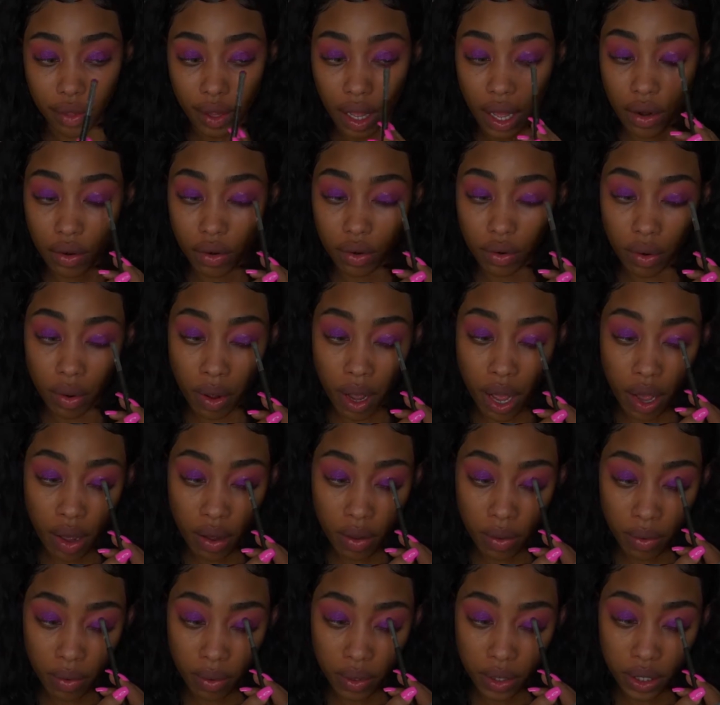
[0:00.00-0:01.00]
I don't know
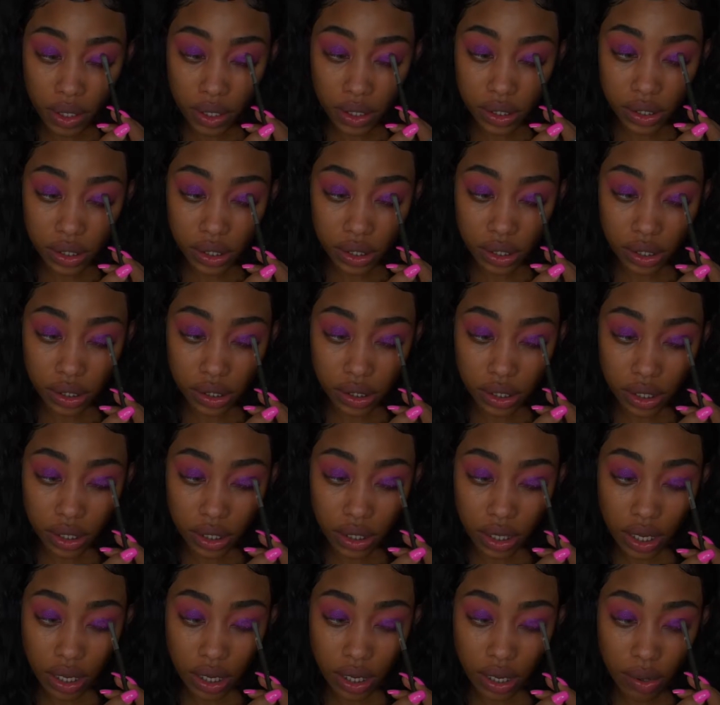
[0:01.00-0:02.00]
how easy it's
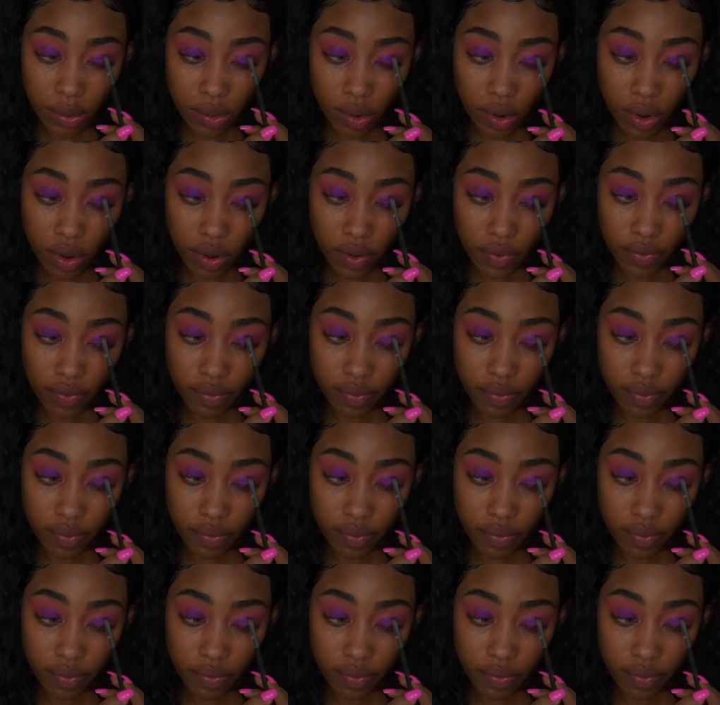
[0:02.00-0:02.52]
gonna come off.